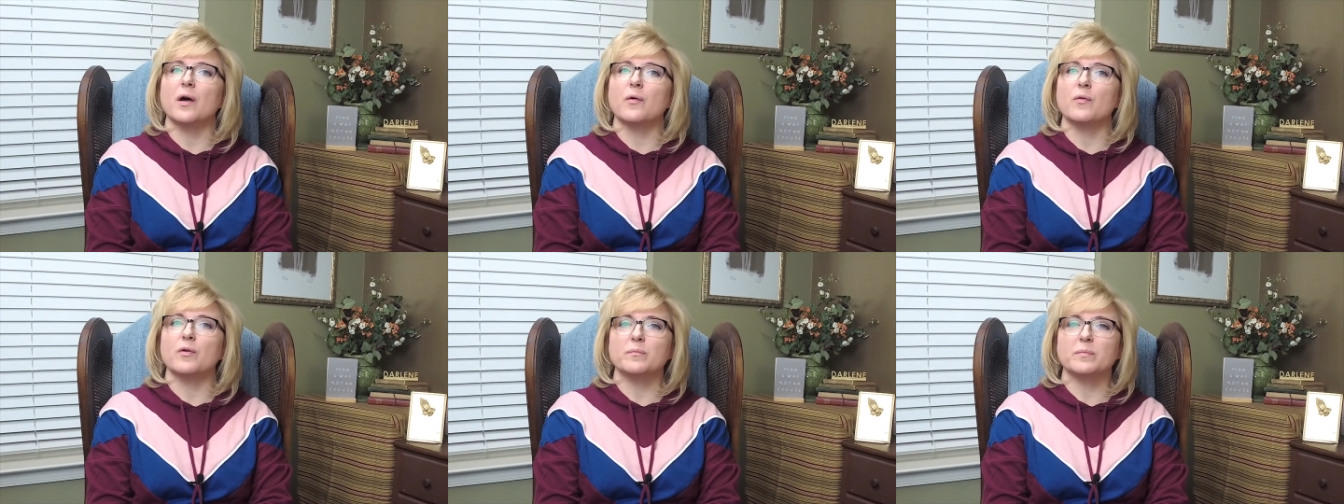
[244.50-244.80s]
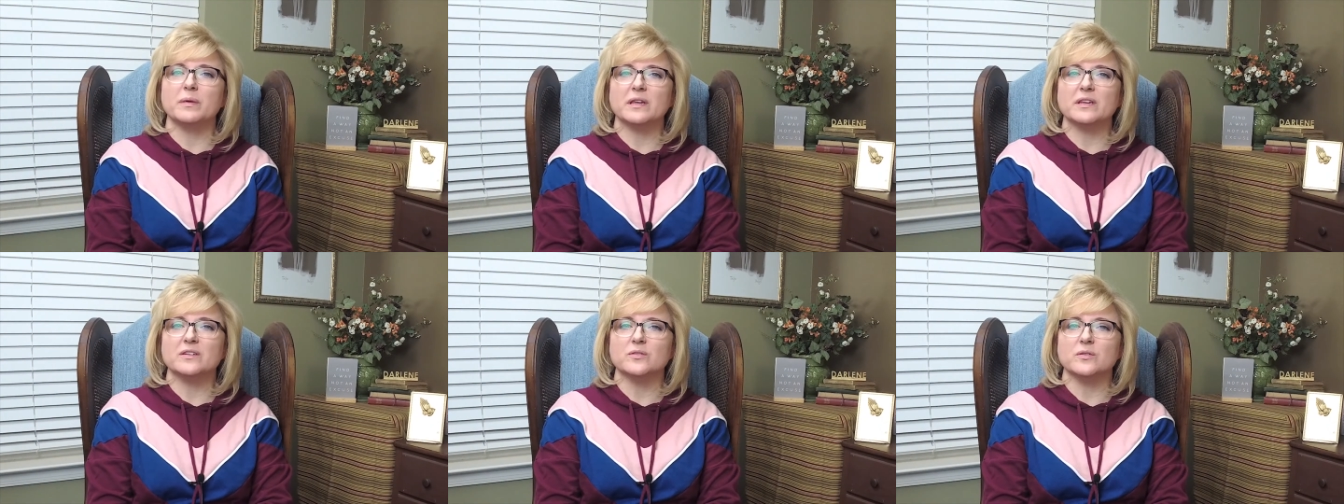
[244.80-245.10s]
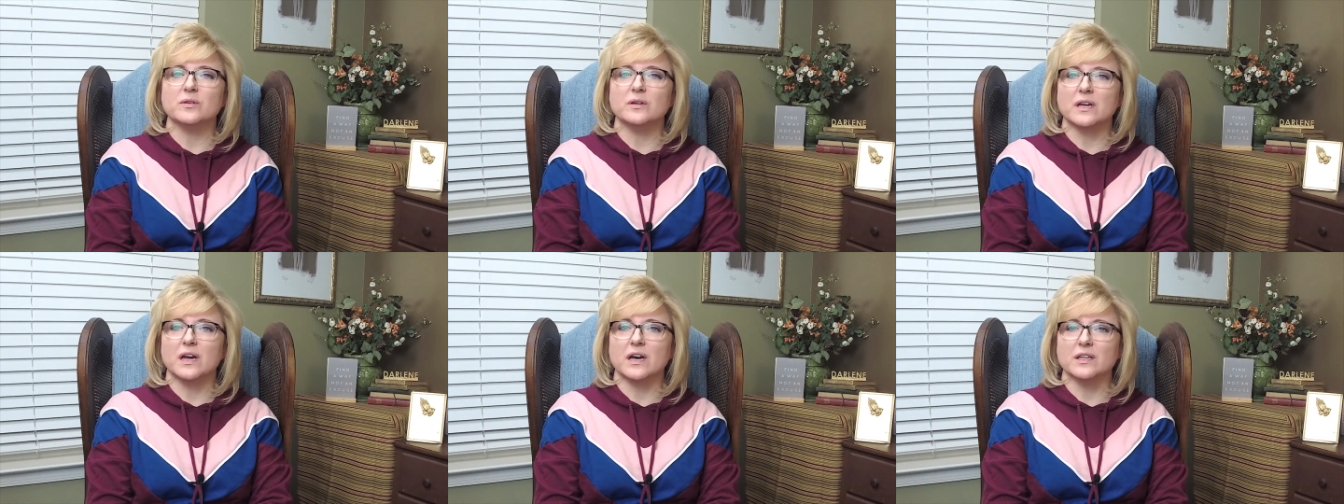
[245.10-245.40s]
I would be
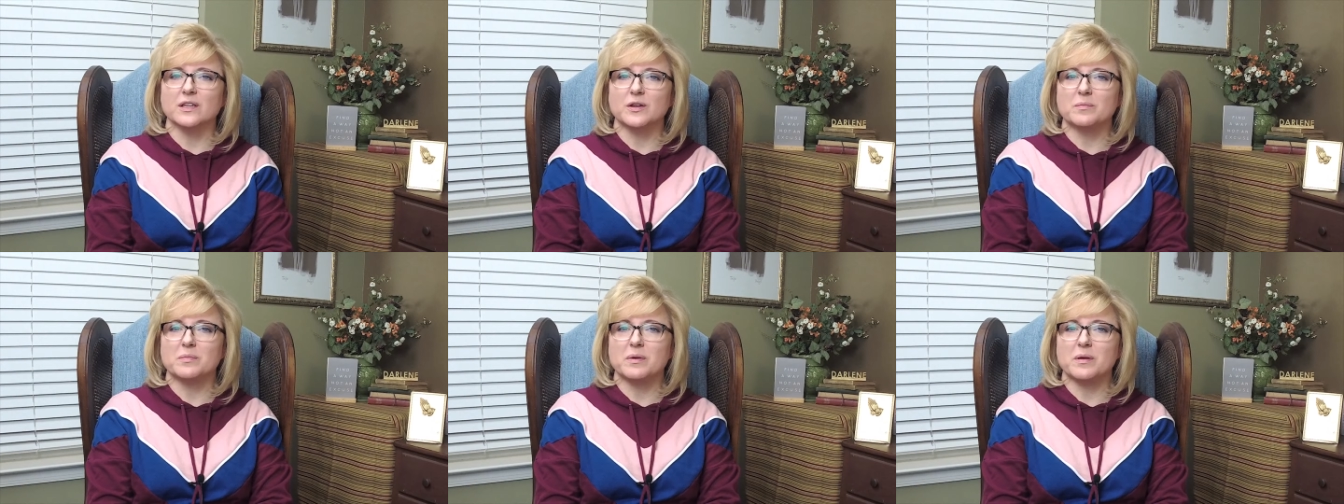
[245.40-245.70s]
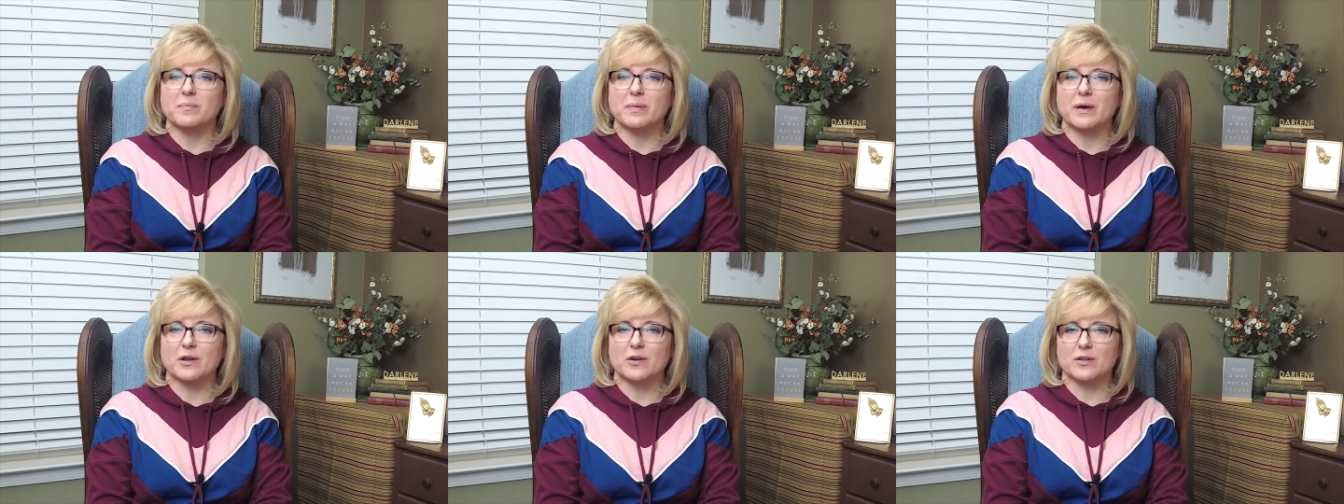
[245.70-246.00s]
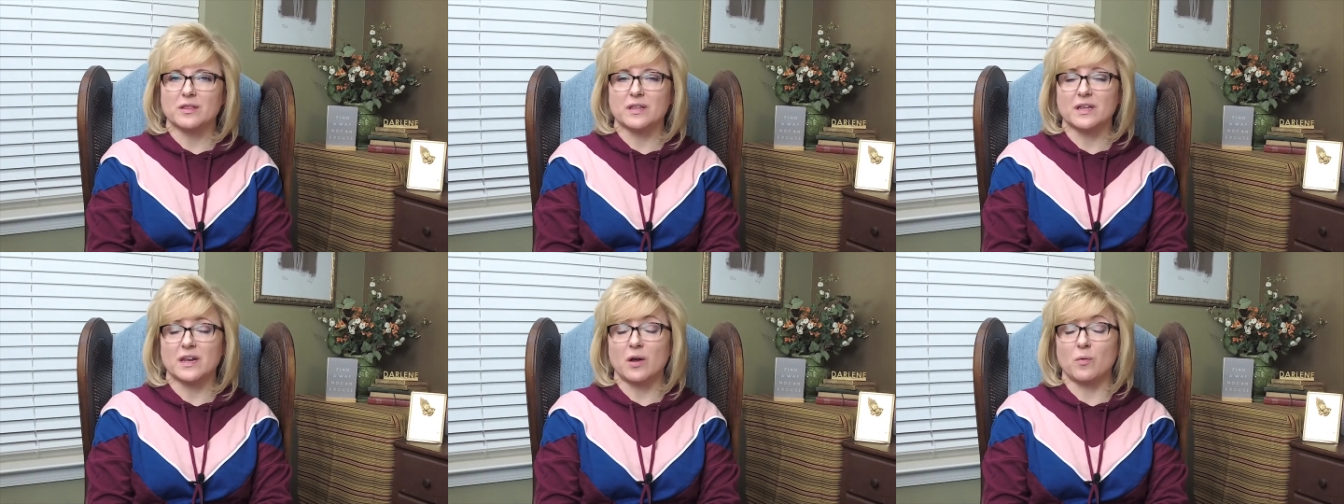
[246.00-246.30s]
doing a little bit
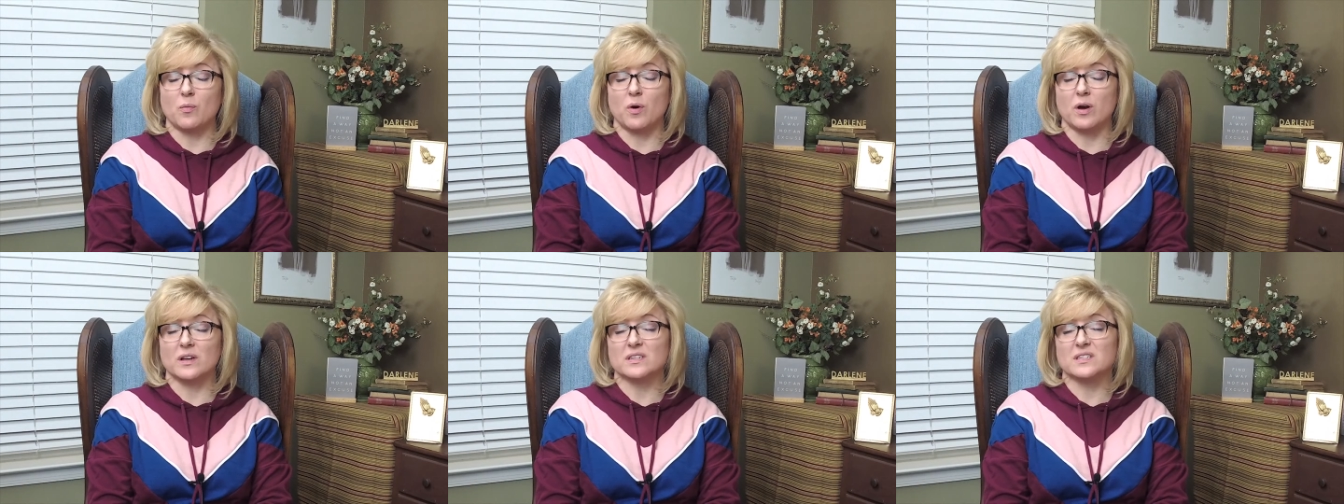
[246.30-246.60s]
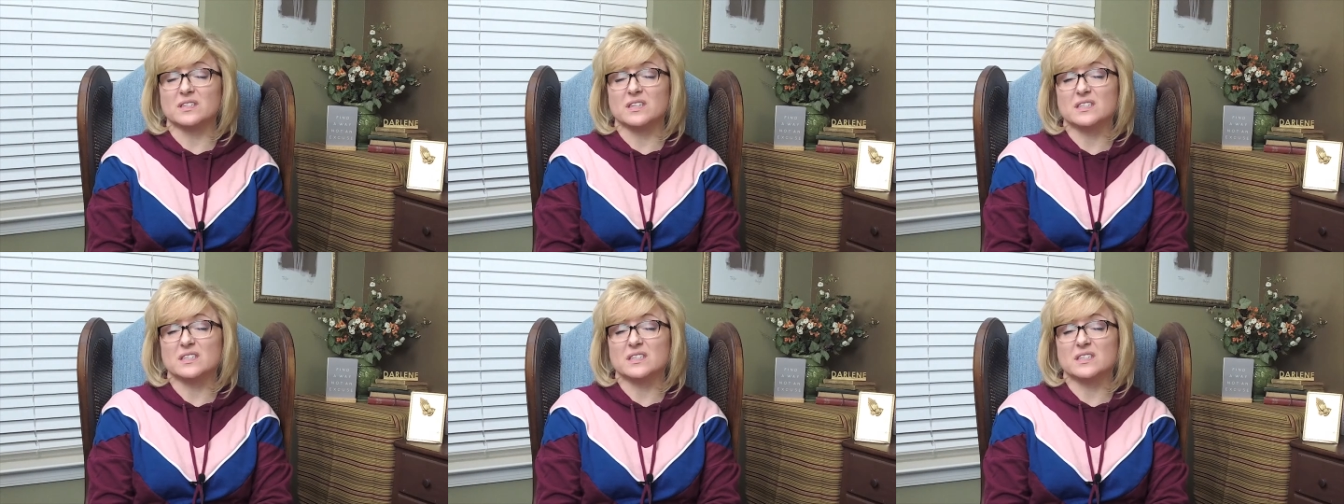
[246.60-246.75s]
better than I was.